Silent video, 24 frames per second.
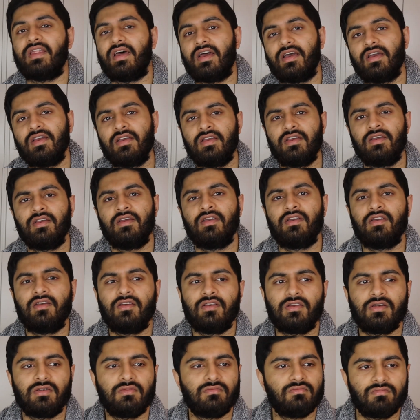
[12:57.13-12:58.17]
that.
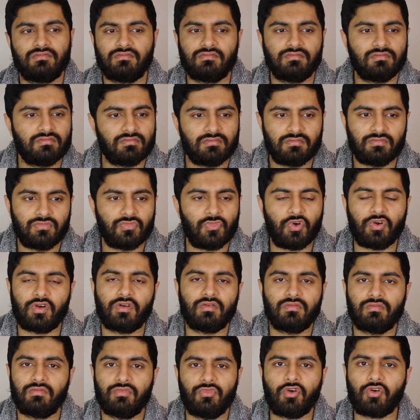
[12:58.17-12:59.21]

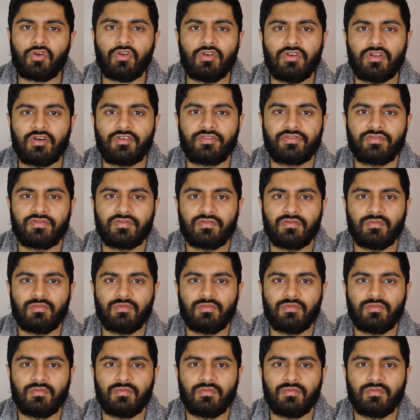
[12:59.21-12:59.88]
Not good enough.